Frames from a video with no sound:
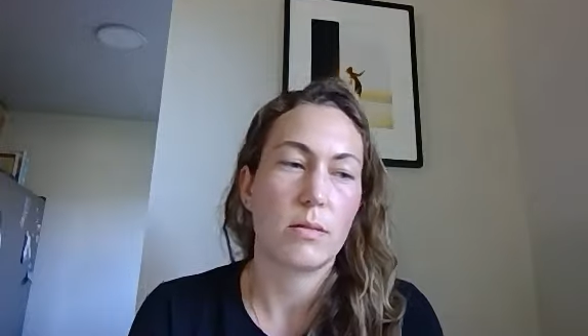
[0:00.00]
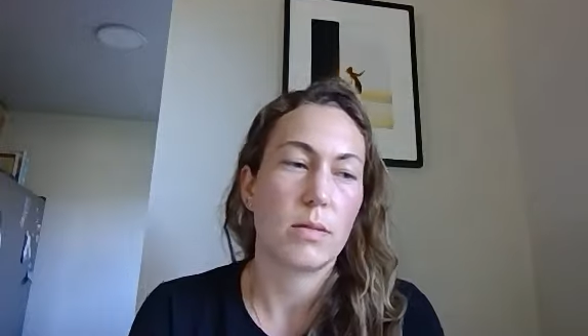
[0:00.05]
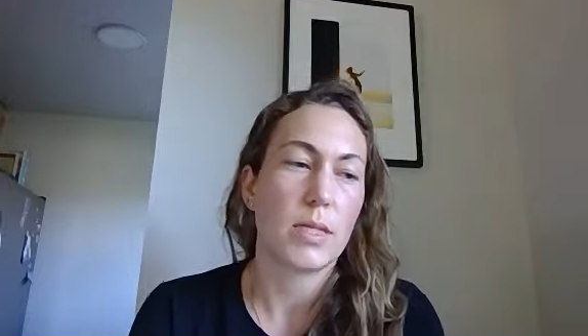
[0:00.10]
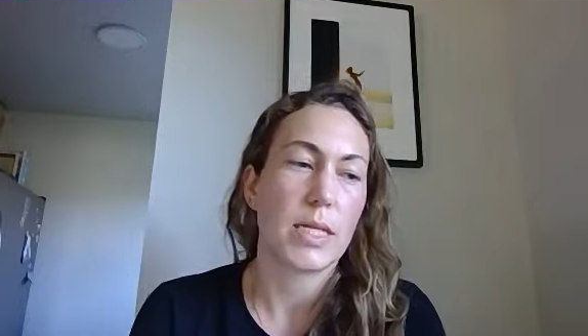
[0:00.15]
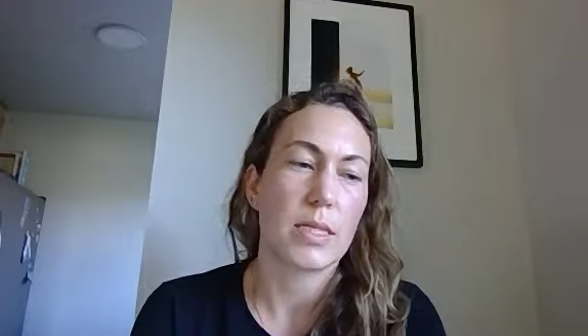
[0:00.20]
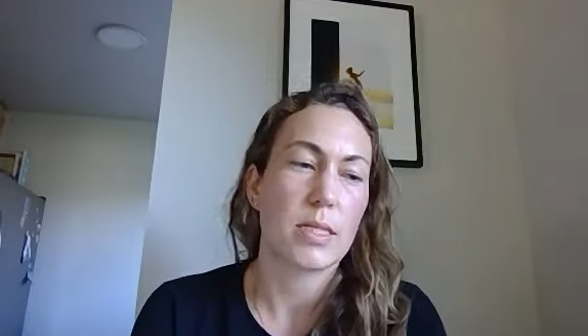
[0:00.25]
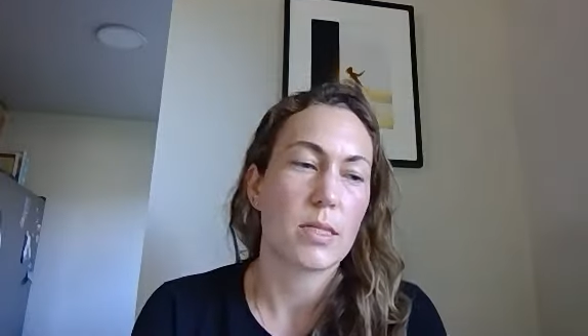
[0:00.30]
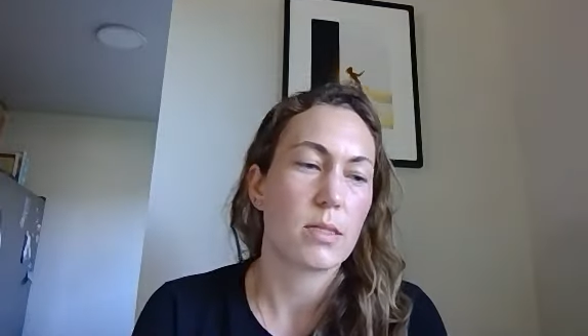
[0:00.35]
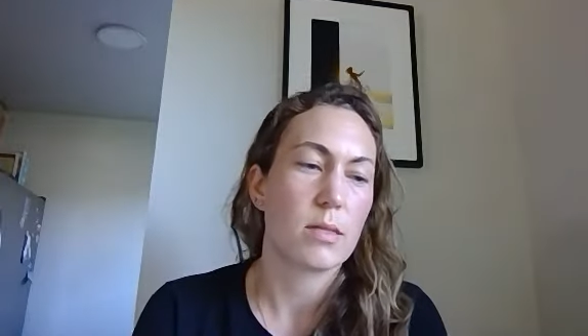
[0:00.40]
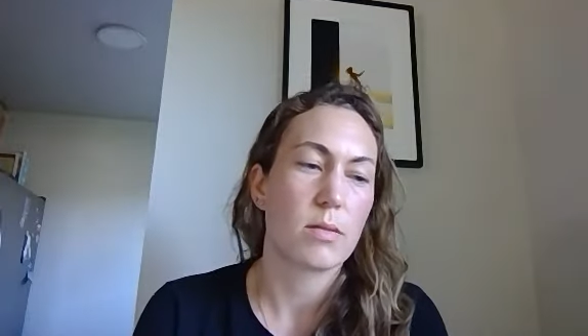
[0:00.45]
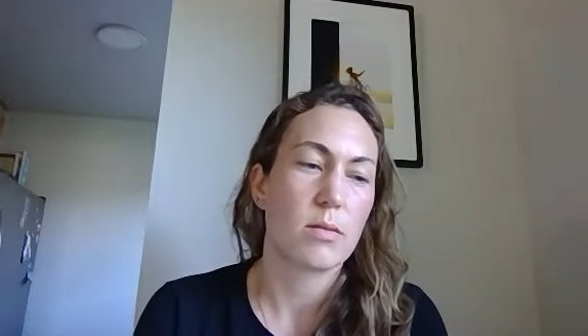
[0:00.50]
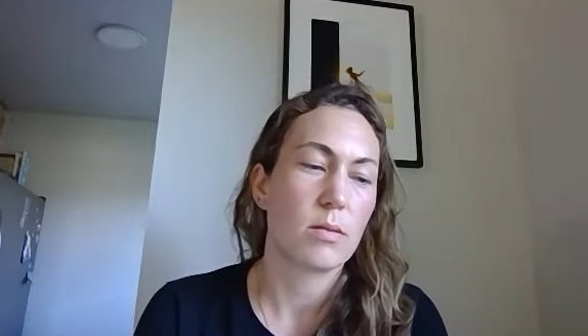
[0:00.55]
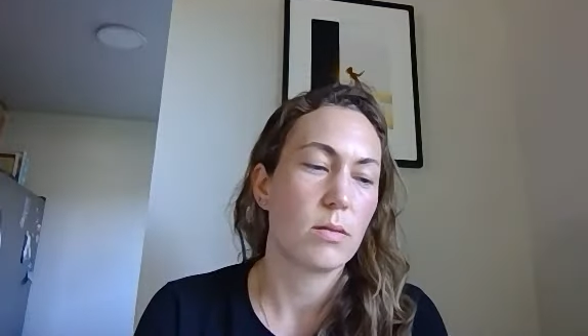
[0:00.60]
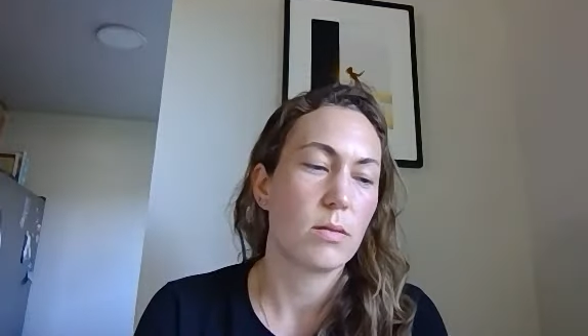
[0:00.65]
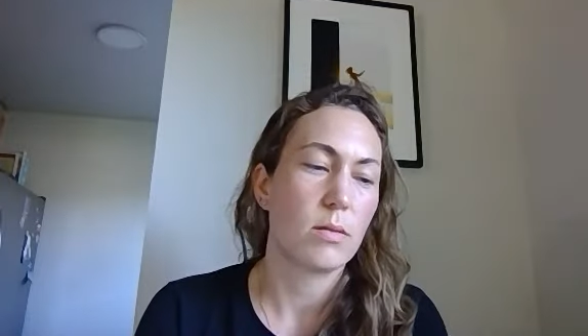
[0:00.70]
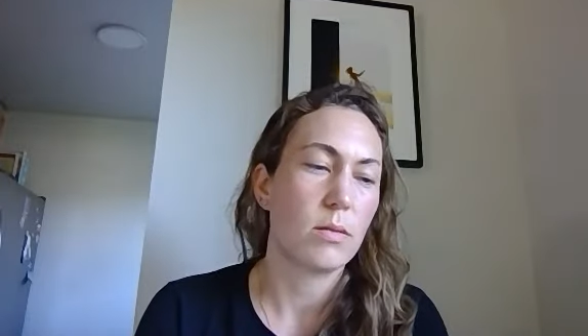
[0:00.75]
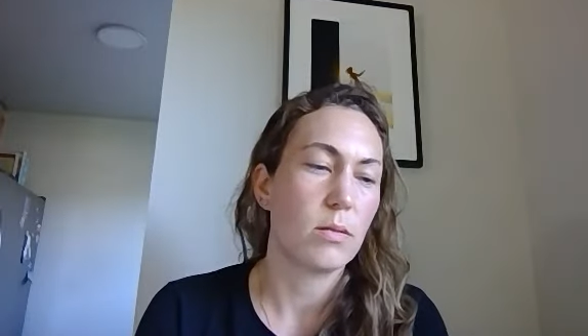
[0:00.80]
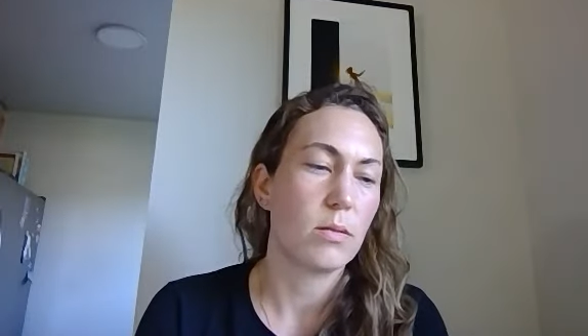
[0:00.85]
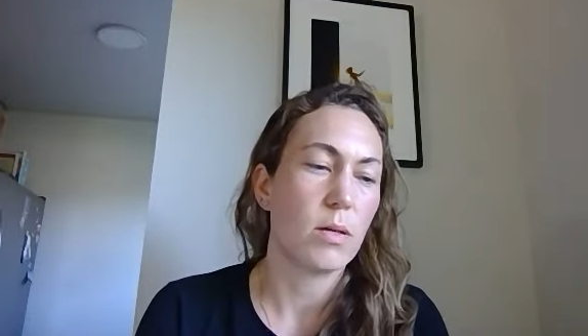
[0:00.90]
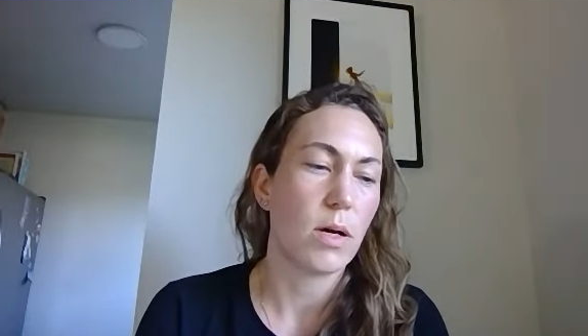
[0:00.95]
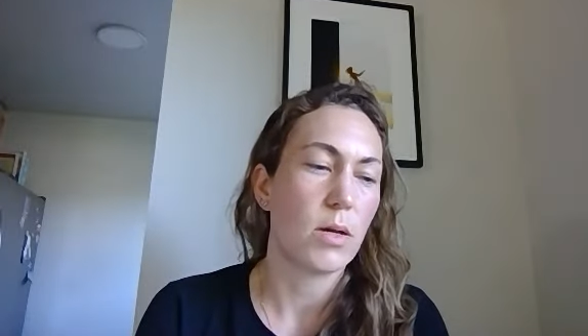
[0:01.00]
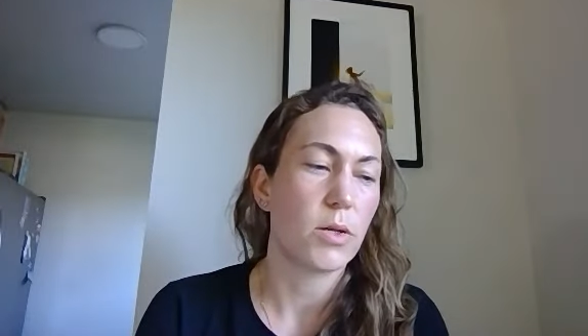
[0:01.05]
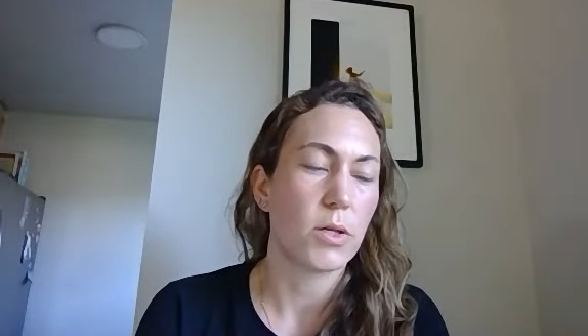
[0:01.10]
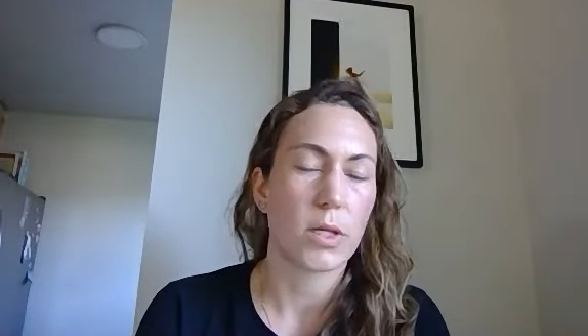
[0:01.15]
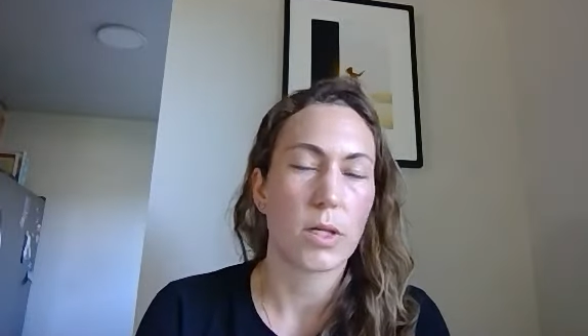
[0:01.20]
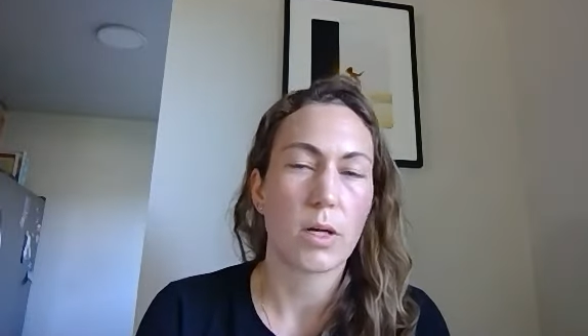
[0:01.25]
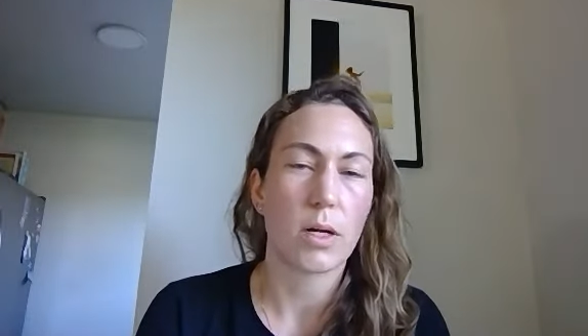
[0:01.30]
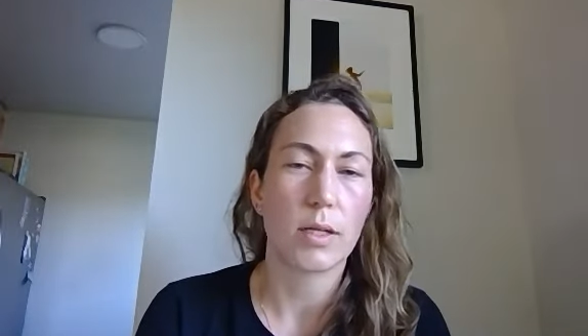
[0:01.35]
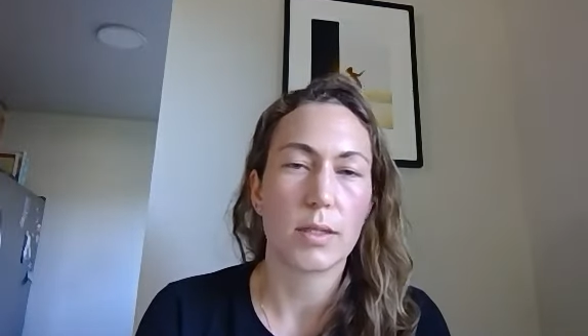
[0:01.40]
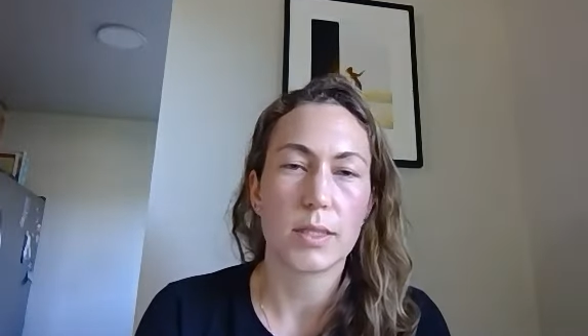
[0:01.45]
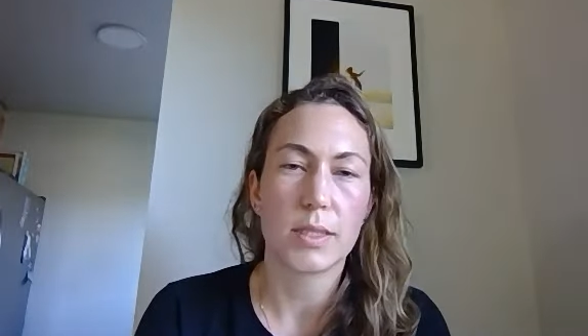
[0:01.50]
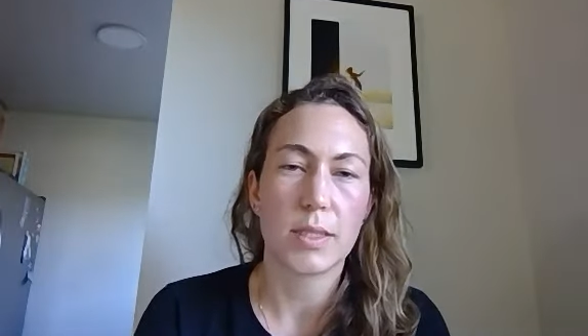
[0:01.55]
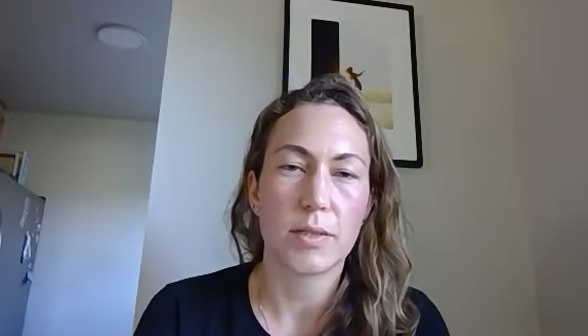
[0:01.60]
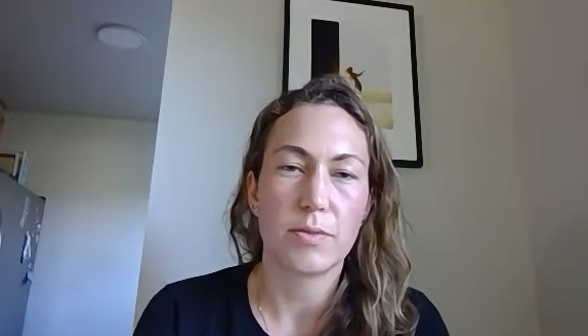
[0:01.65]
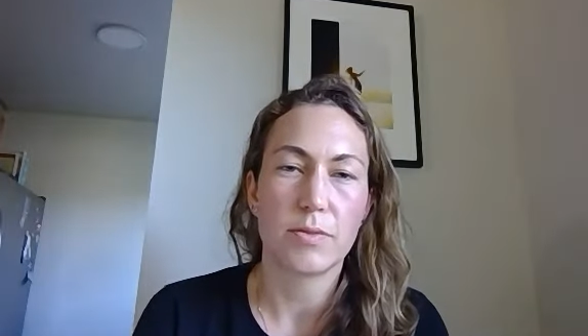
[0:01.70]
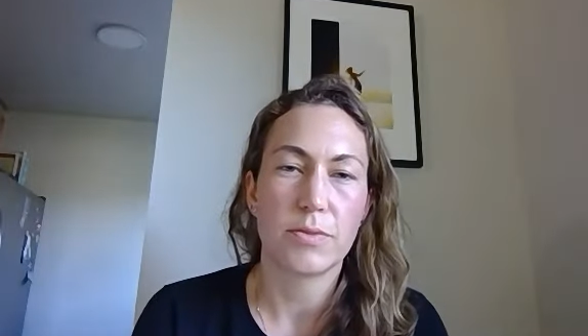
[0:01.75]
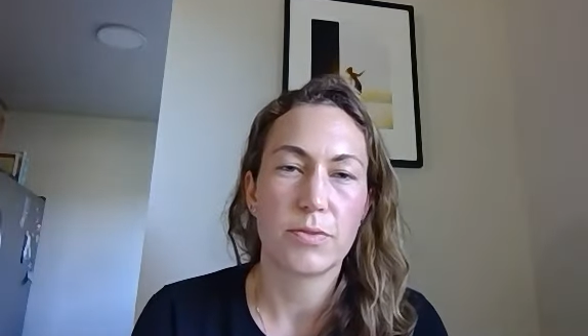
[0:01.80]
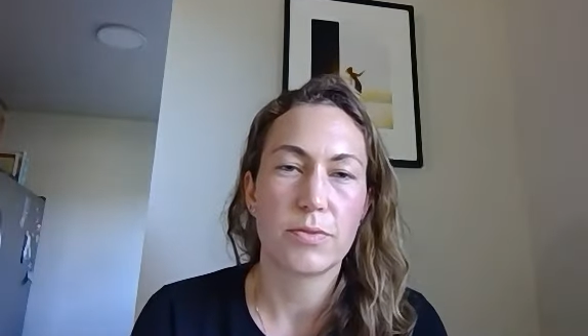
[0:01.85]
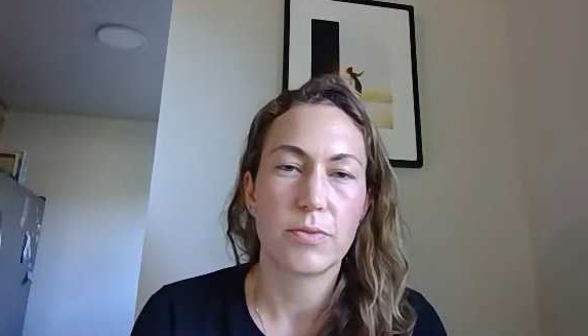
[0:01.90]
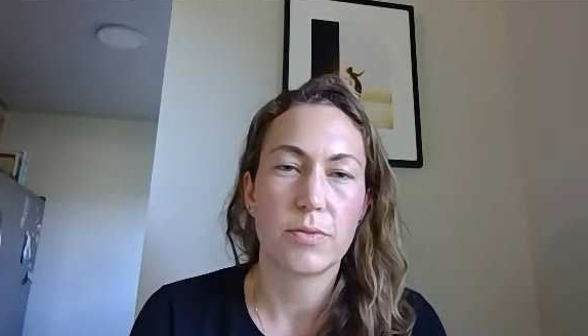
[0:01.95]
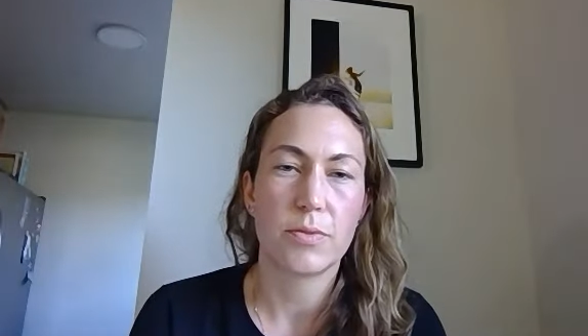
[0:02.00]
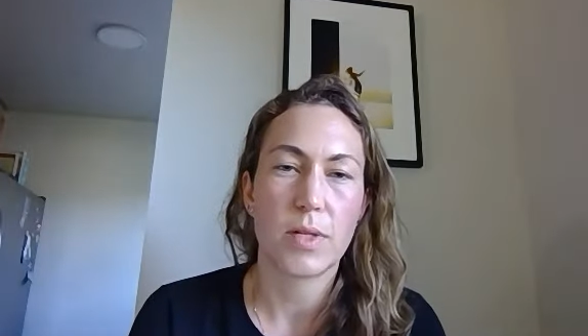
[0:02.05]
that's undercurrents of,